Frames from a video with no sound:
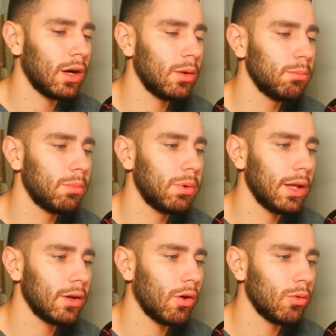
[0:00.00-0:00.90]
I'm
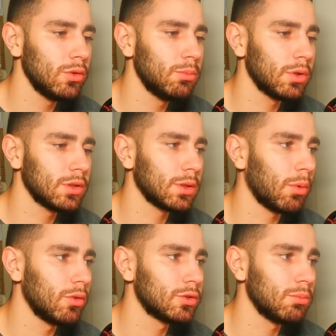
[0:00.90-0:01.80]
playing only because I'm
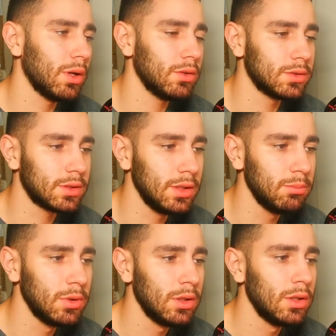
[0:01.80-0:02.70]
also playing the
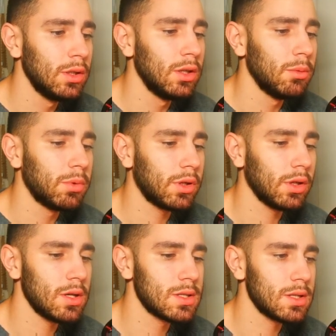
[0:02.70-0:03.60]
Steam.
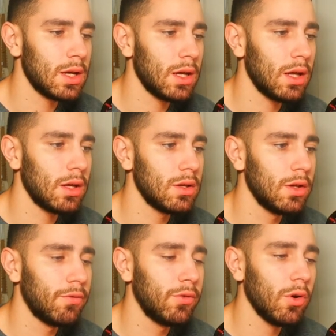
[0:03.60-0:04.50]
Because
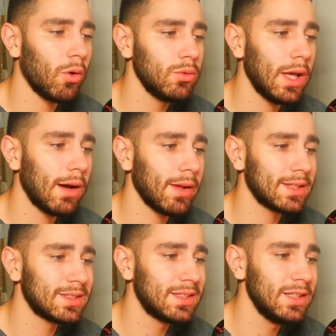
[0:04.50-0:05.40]
if you only have like
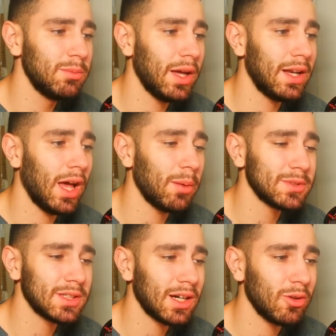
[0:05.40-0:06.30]
Steam and
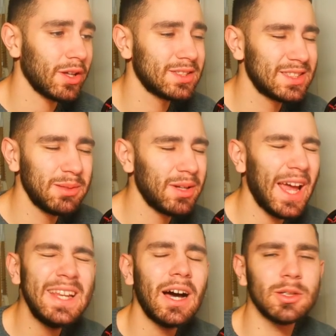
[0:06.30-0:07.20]
Hamatan, or like Steam and
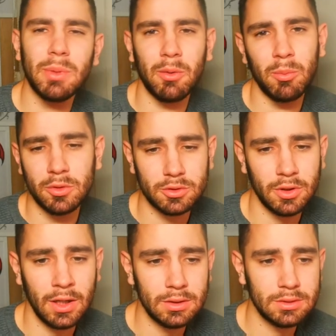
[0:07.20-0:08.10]
any other Blackwing monster on
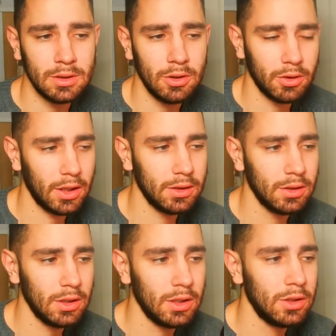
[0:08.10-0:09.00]
your hand, okay,
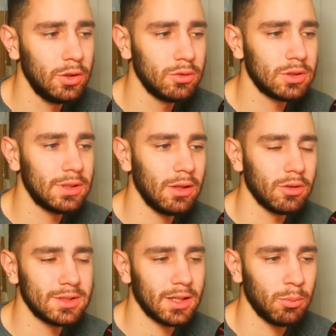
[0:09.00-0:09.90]
usually that
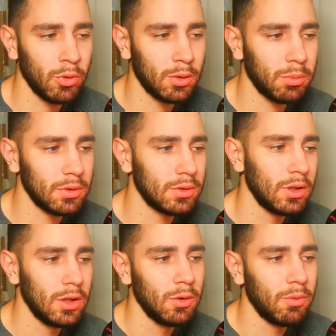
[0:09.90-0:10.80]
looks like a brick, but
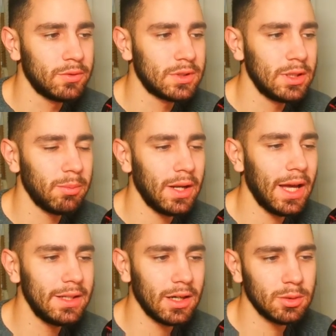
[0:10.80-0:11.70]
with Steam and
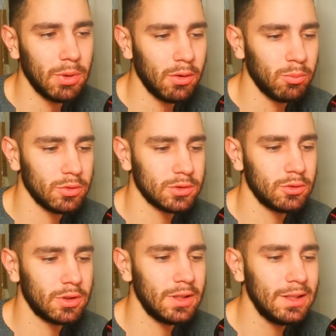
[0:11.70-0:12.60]
any other Blackwing monster,
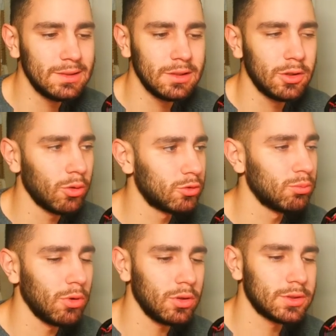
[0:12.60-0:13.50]
you can easily go into
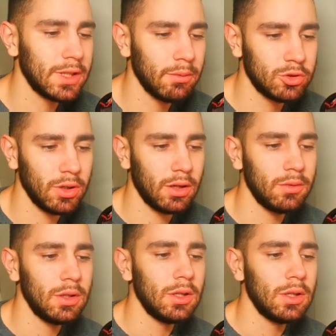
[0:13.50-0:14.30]
Bald Savage Dragon.